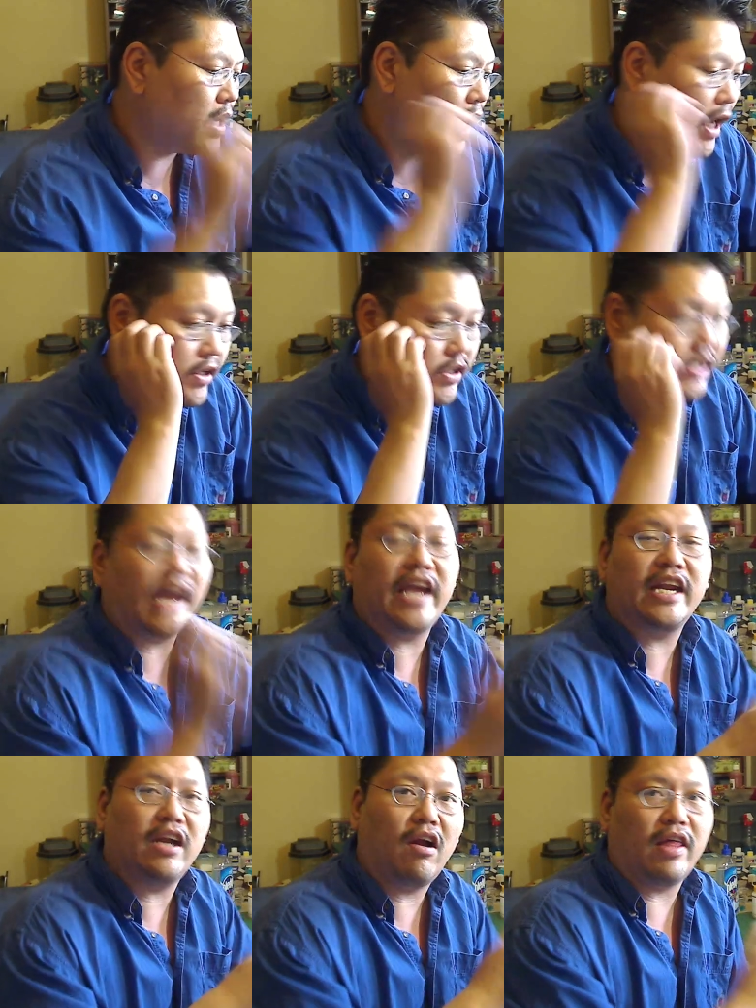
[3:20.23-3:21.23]
I usually
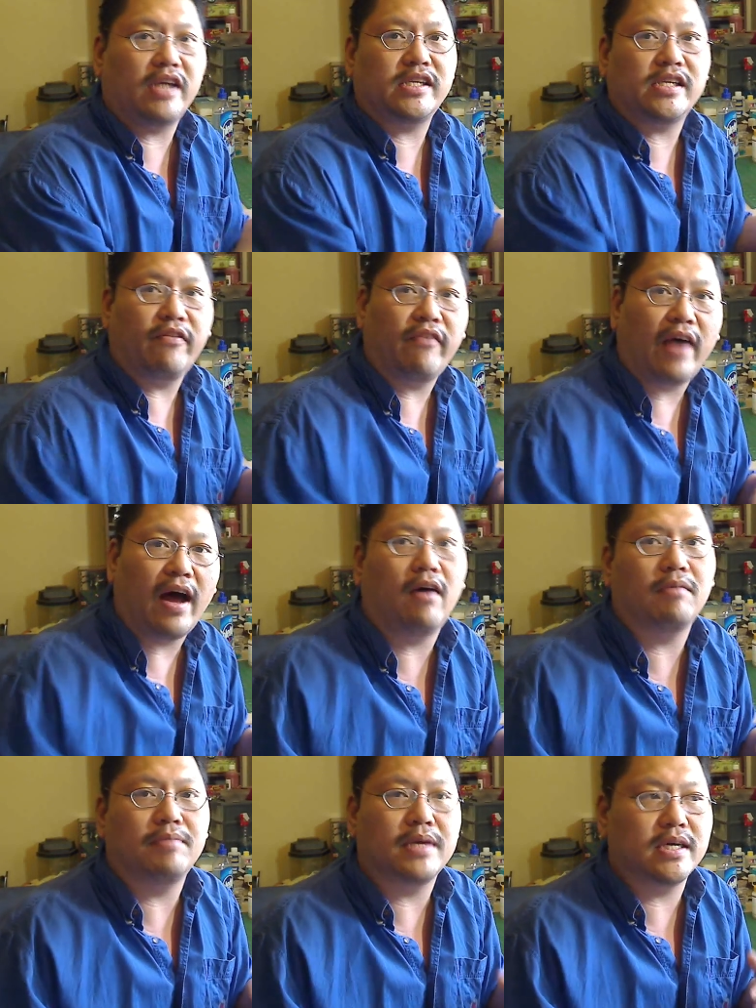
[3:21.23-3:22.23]
edit all that stuff out
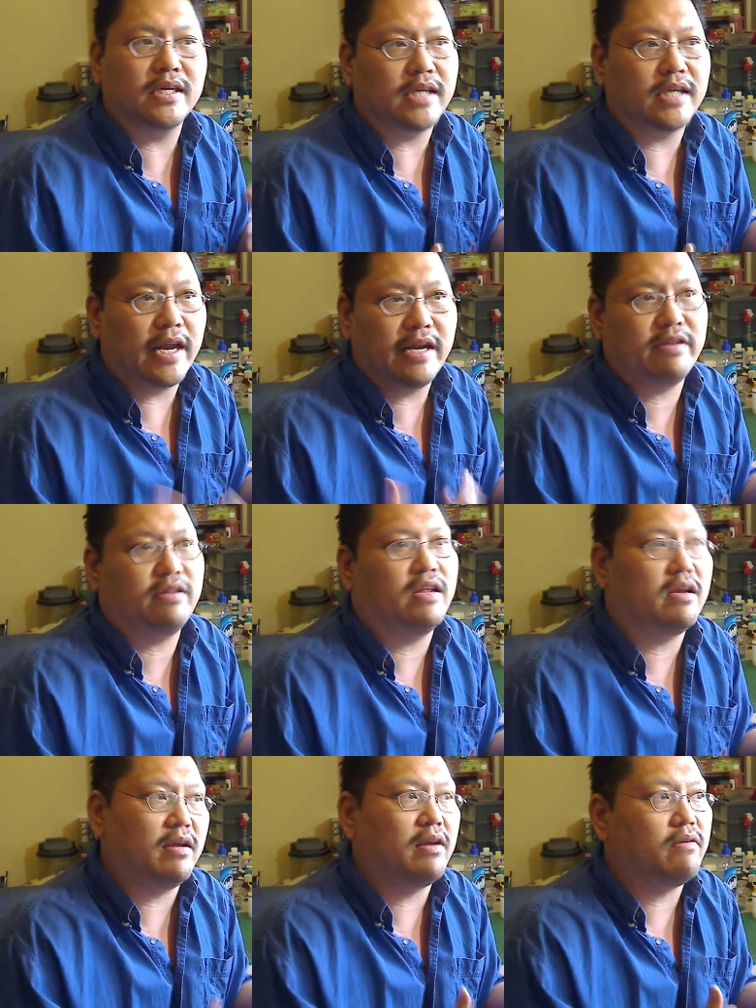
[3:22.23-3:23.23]
because I didn't
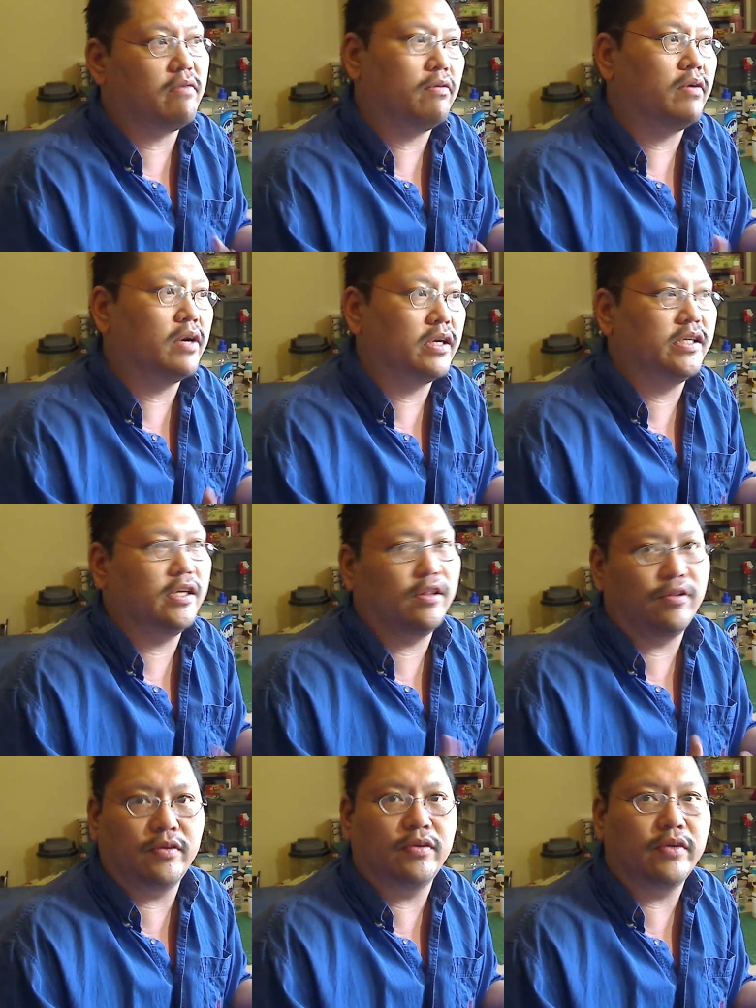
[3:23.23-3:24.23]
think anyone would want to sit
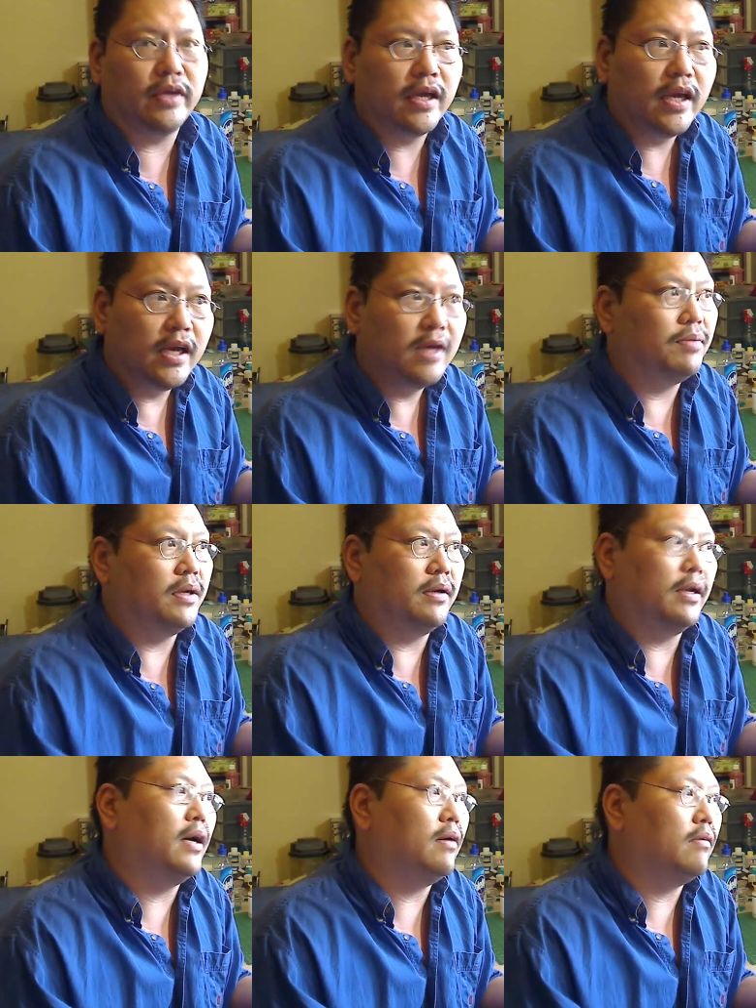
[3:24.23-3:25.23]
through it. But
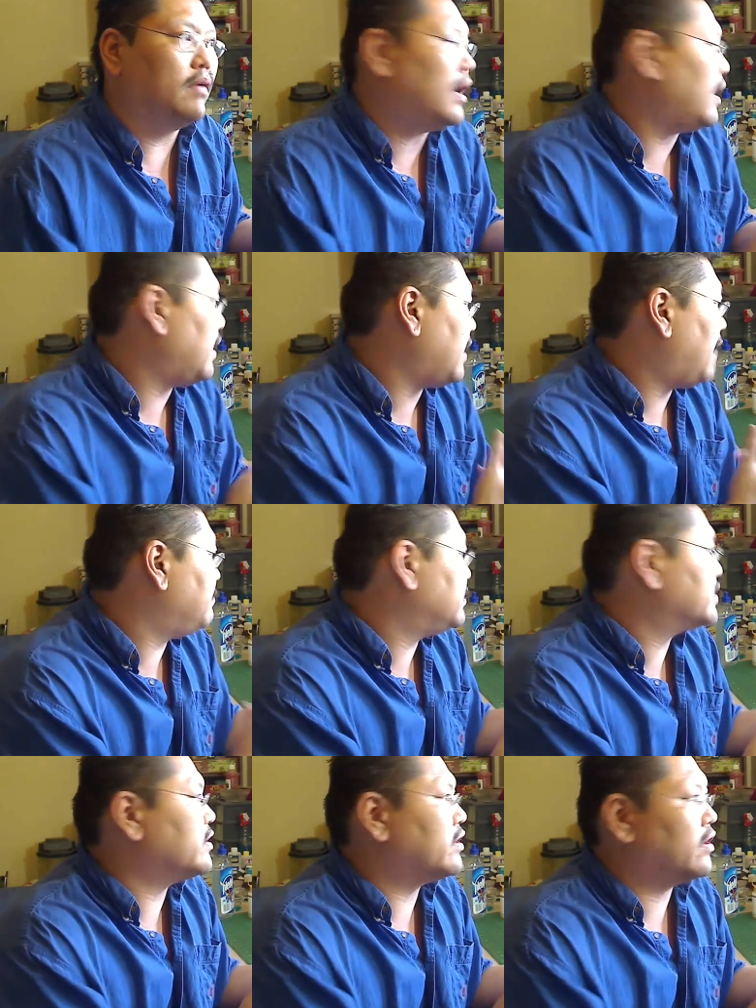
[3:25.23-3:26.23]
now I'm
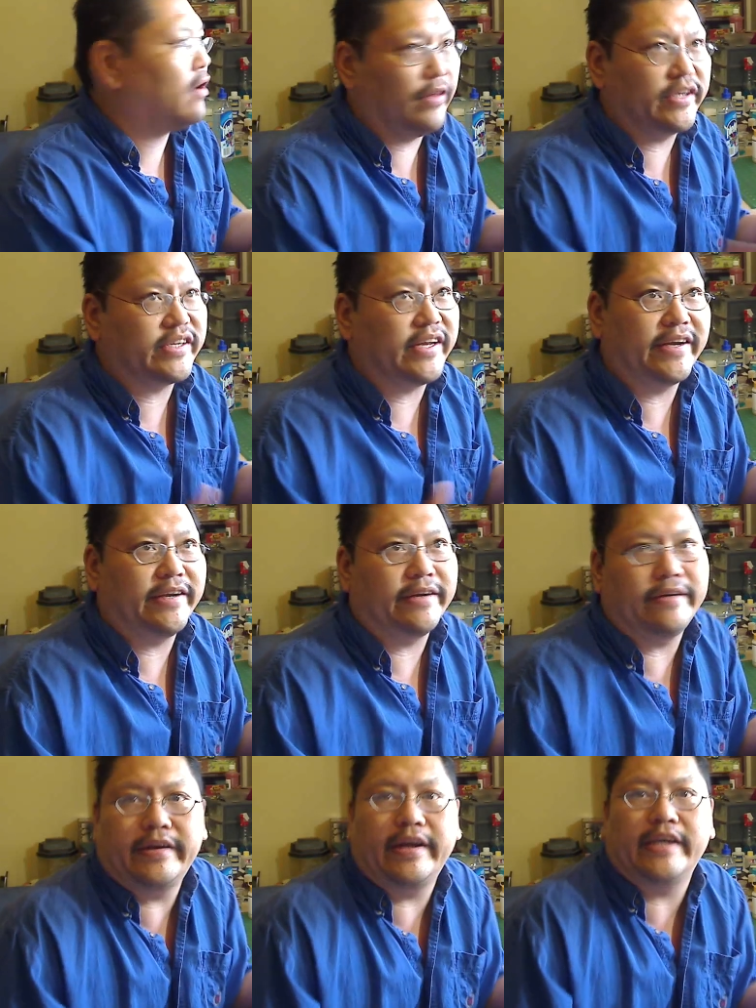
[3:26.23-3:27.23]
just gonna call this like an
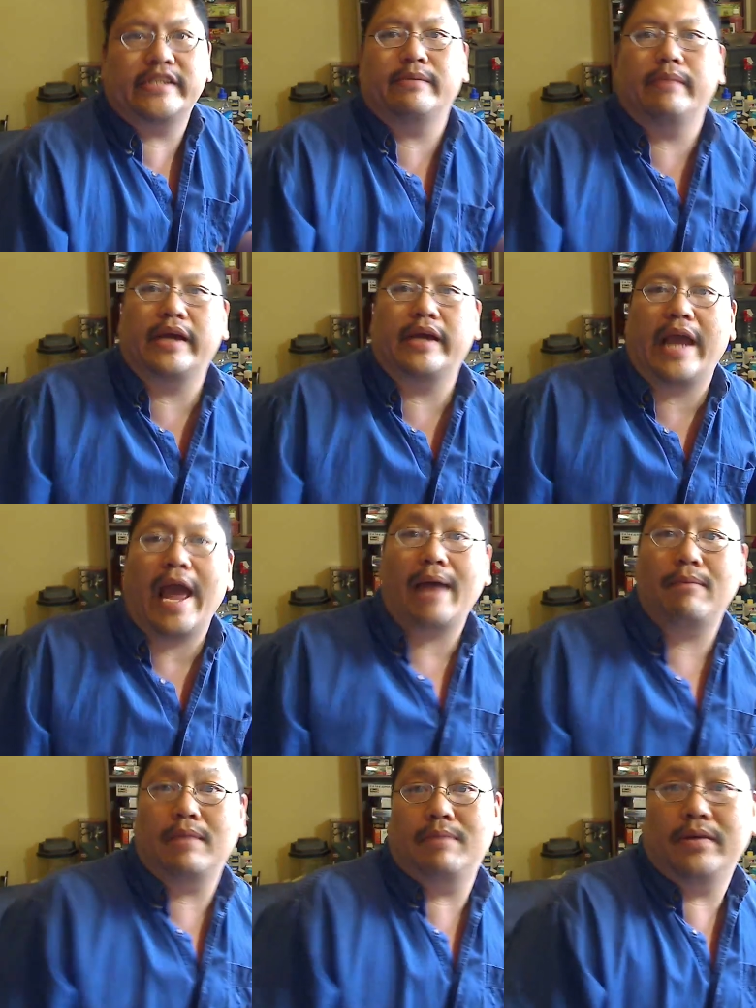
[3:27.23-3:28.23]
SMA
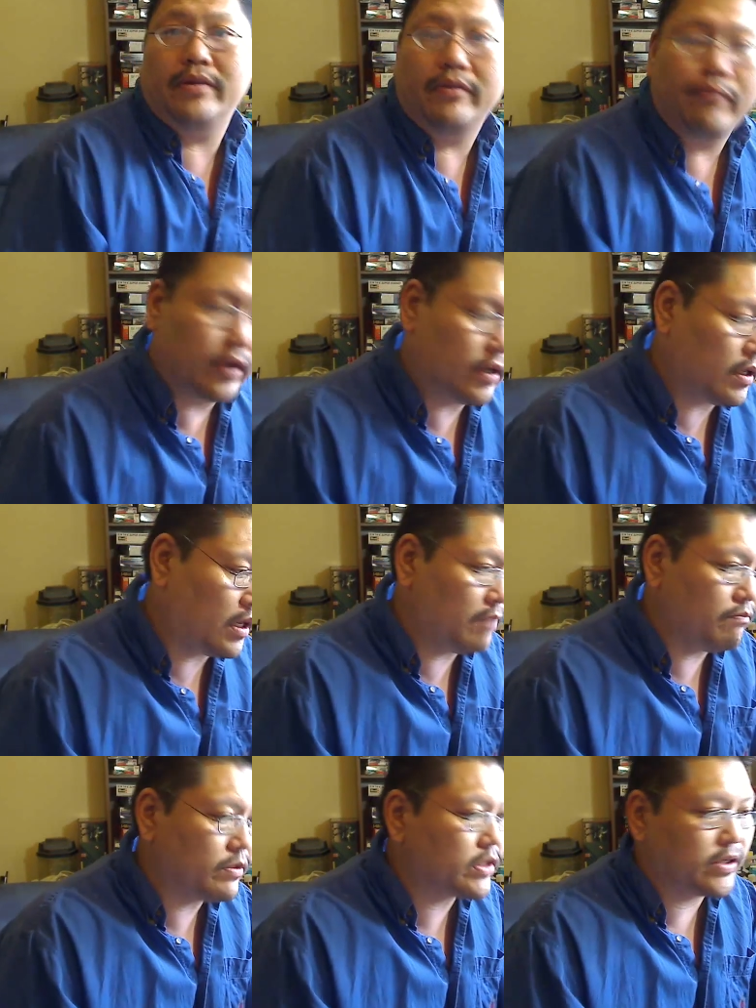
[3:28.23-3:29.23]
Academy build where
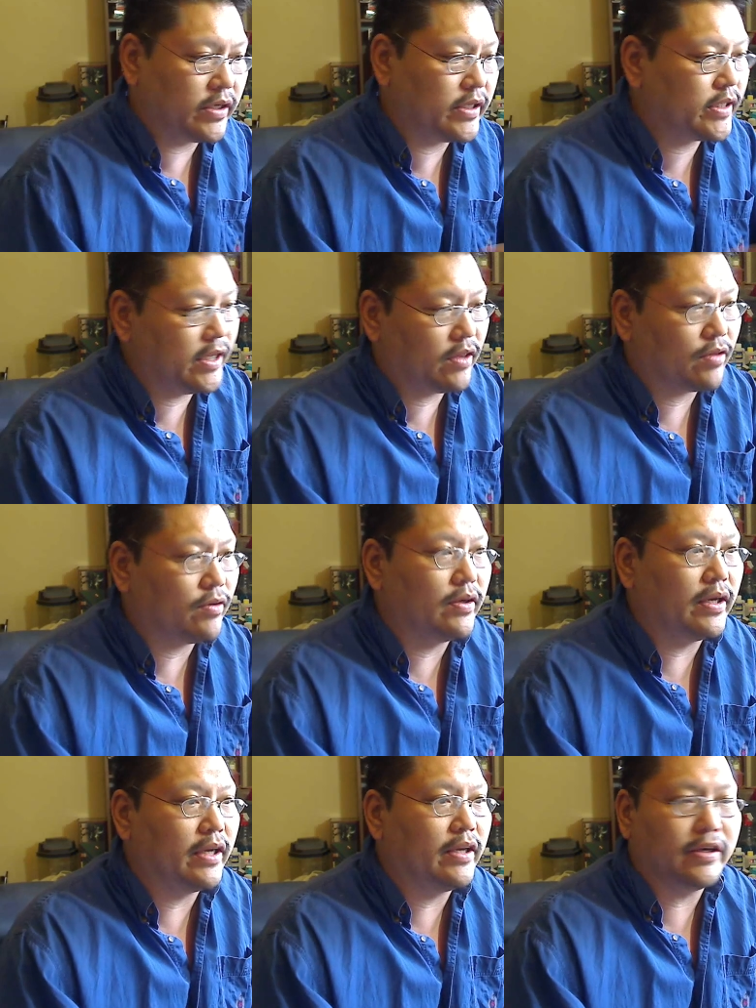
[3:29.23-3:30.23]
I'm just gonna sit through
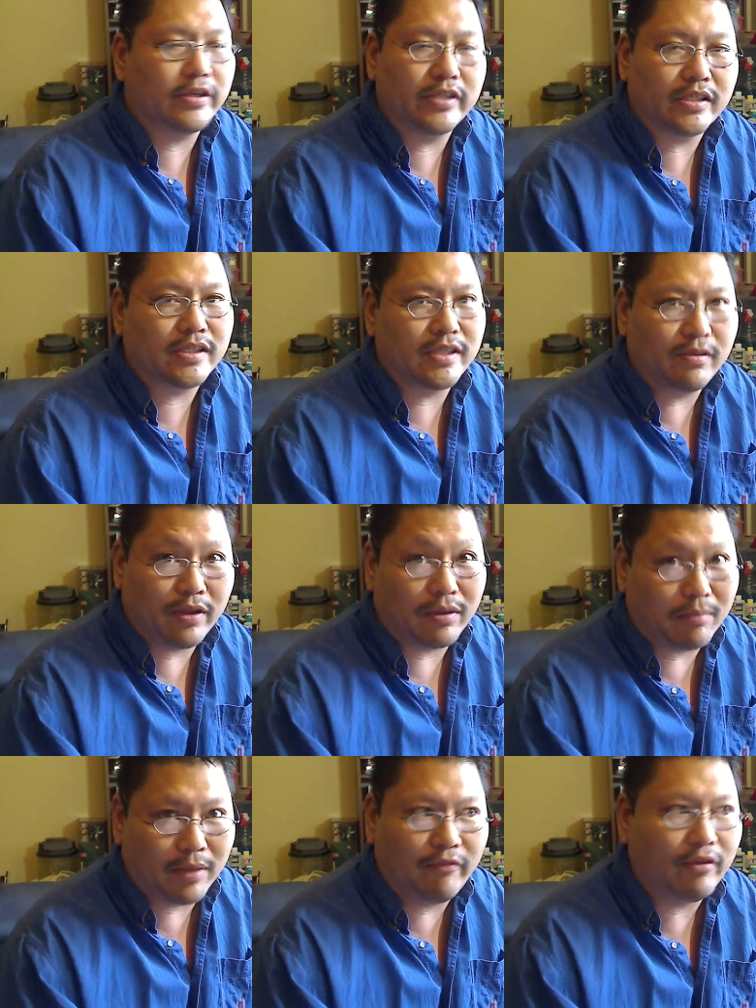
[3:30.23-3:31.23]
it, and you could just sit with
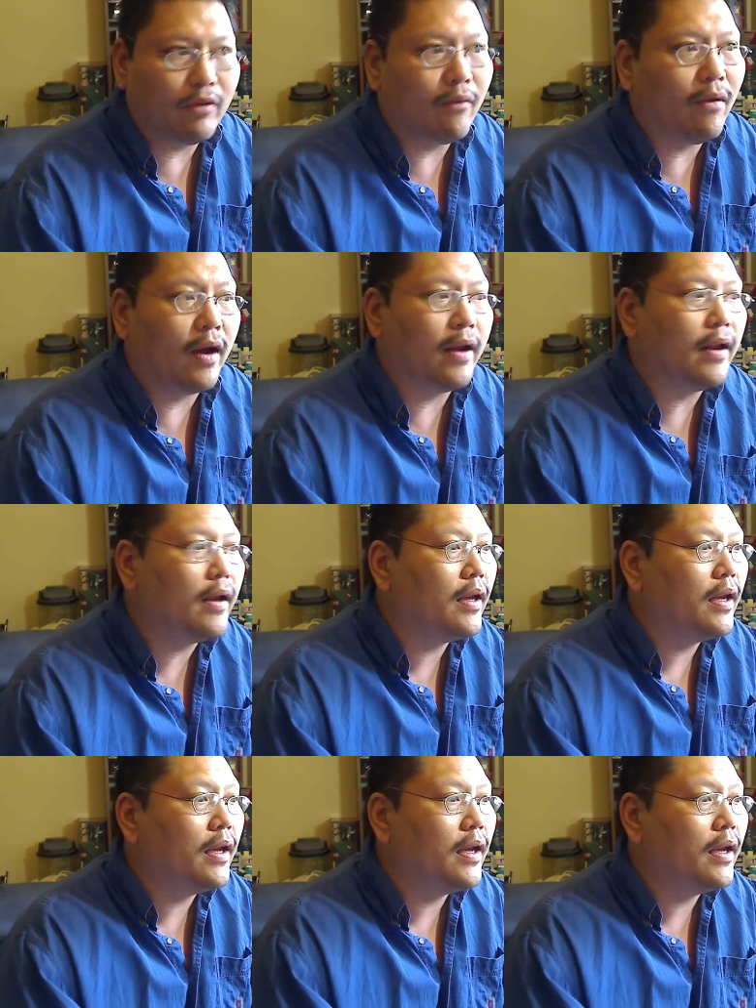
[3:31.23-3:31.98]
me if you want.